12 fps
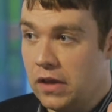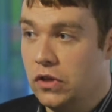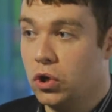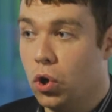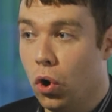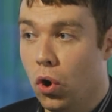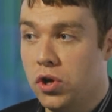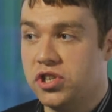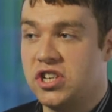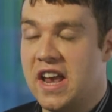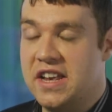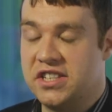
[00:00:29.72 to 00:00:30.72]
The
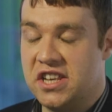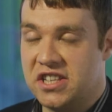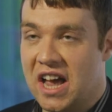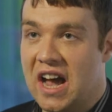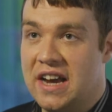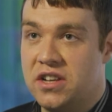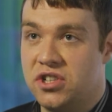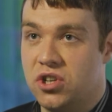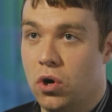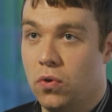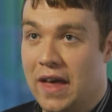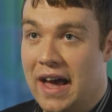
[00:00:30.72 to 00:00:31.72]
course is designed
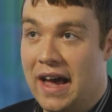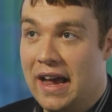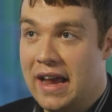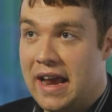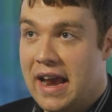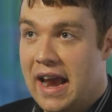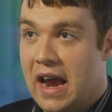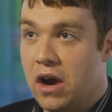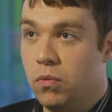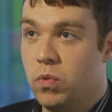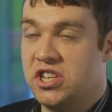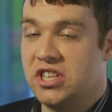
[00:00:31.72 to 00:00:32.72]
so that
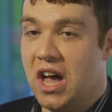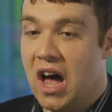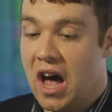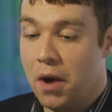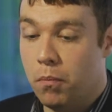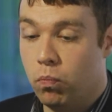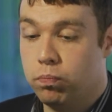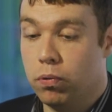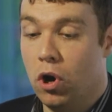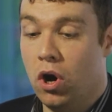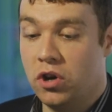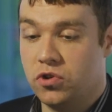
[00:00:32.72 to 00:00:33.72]
we start
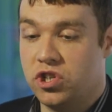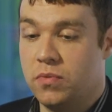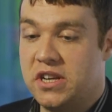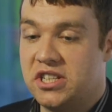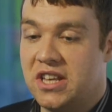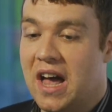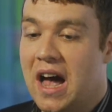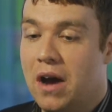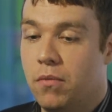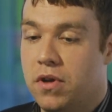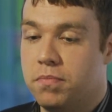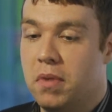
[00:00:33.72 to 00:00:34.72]
broad, so we
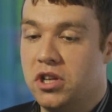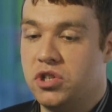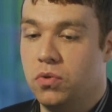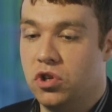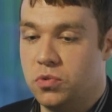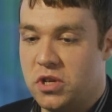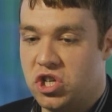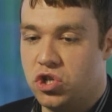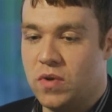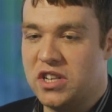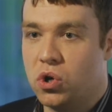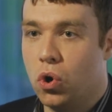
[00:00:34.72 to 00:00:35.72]
start with modules which
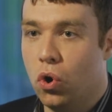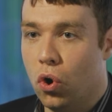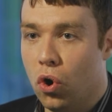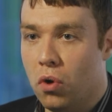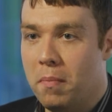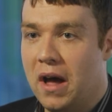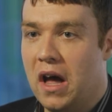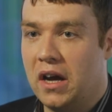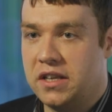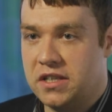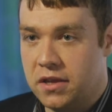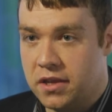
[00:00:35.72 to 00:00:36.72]
address core
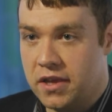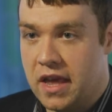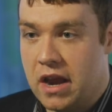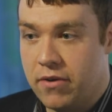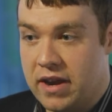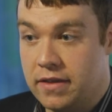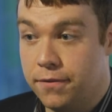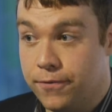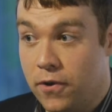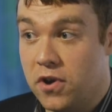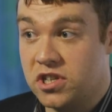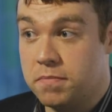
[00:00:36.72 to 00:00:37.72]
marketing theory in the
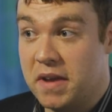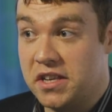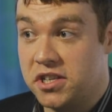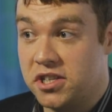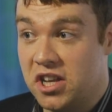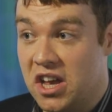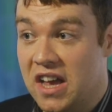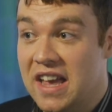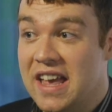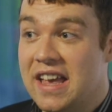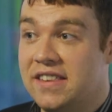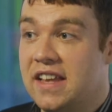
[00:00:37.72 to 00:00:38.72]
first semester.
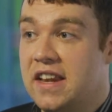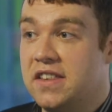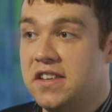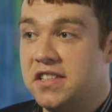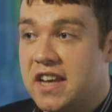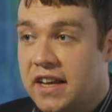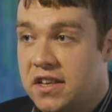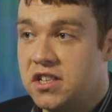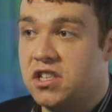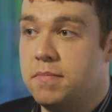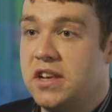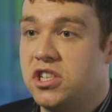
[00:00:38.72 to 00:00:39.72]
Then in the second
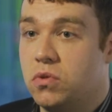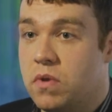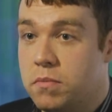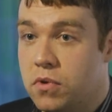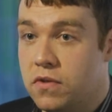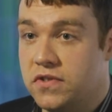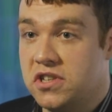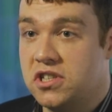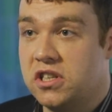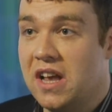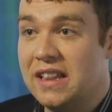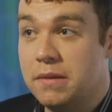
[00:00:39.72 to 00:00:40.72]
semester, we move to
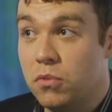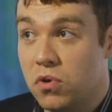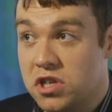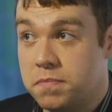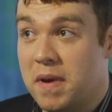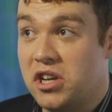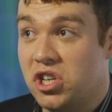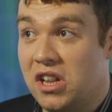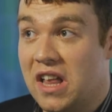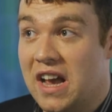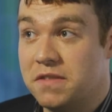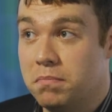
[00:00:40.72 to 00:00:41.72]
slightly more
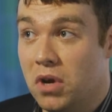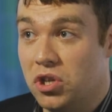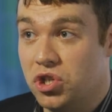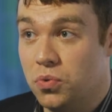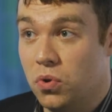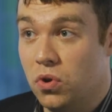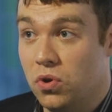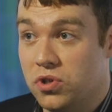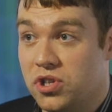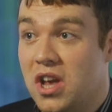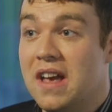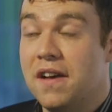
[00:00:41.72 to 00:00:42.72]
specialized
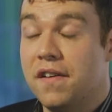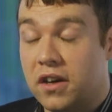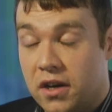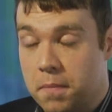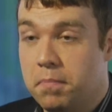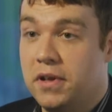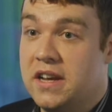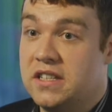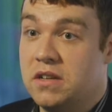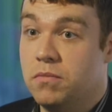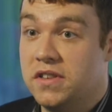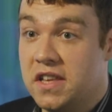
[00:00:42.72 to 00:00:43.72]
modules,
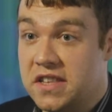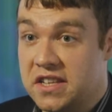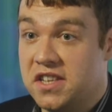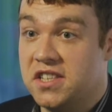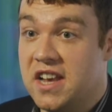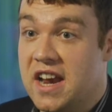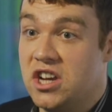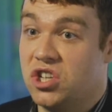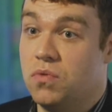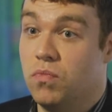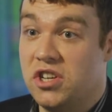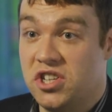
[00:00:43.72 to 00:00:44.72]
completing with the
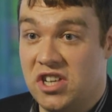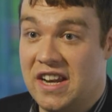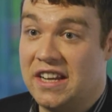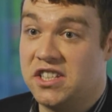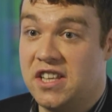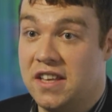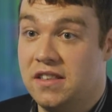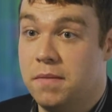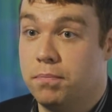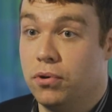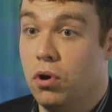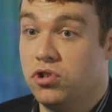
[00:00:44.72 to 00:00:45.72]
dissertation, which is an
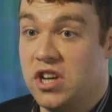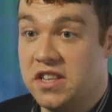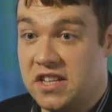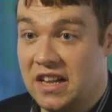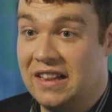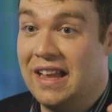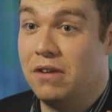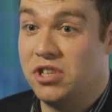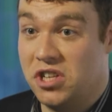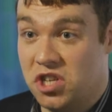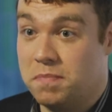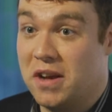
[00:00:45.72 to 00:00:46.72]
extended project and
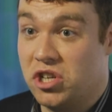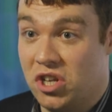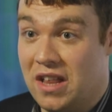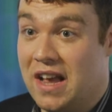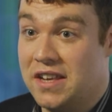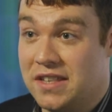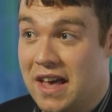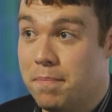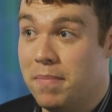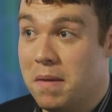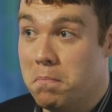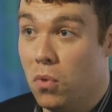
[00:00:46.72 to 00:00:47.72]
allows you to specialize
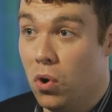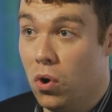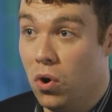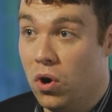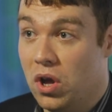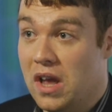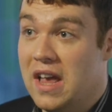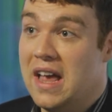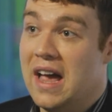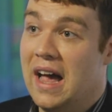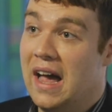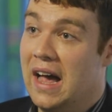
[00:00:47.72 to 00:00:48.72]
that bit more.
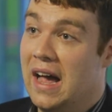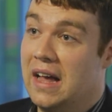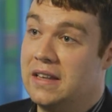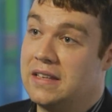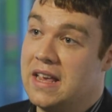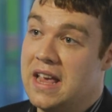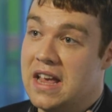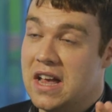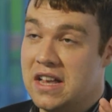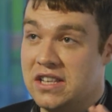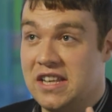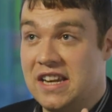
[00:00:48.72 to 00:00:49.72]
And
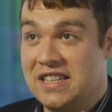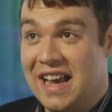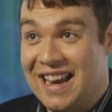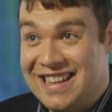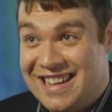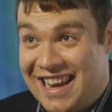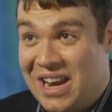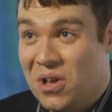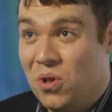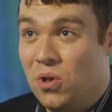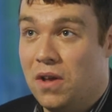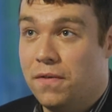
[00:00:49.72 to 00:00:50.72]
as I said, it's
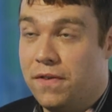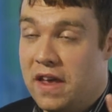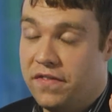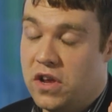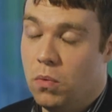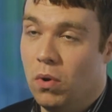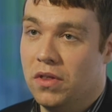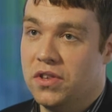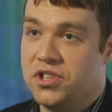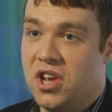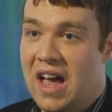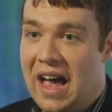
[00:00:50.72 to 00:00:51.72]
ideal if you
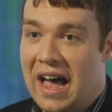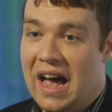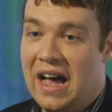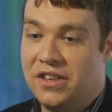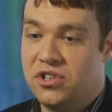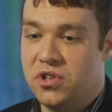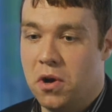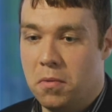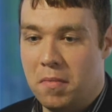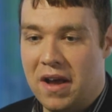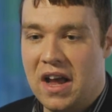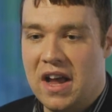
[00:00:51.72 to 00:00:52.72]
want to add
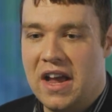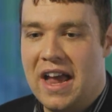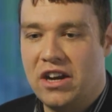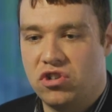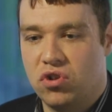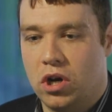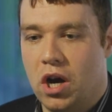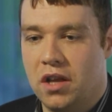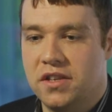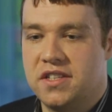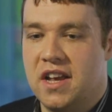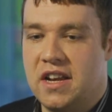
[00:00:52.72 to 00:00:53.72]
some extra
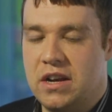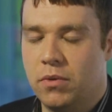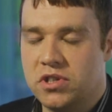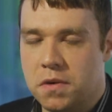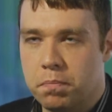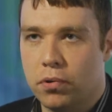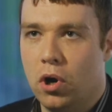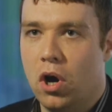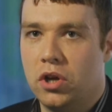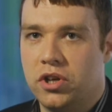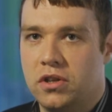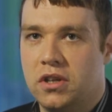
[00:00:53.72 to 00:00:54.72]
content and you want to
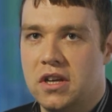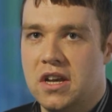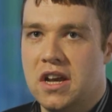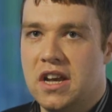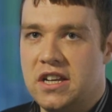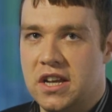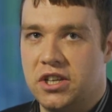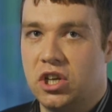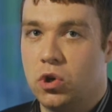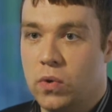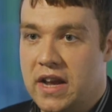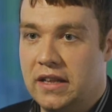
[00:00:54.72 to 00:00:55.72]
broaden your
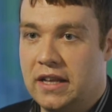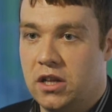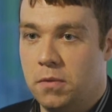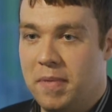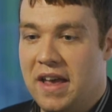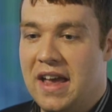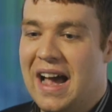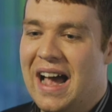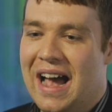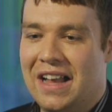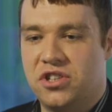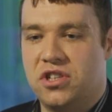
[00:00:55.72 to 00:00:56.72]
degree a little bit,
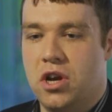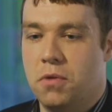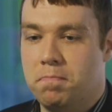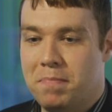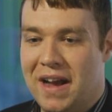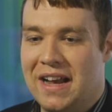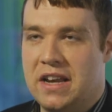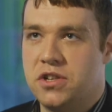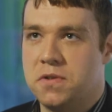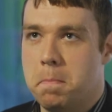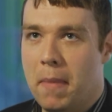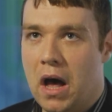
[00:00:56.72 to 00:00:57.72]
by adding
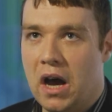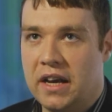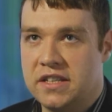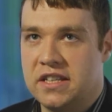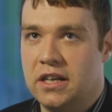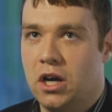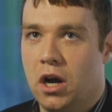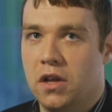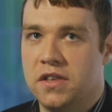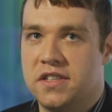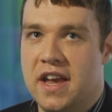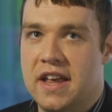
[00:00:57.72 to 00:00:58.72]
some marketing
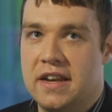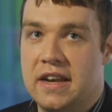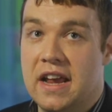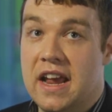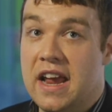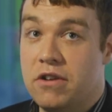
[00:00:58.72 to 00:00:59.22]
content.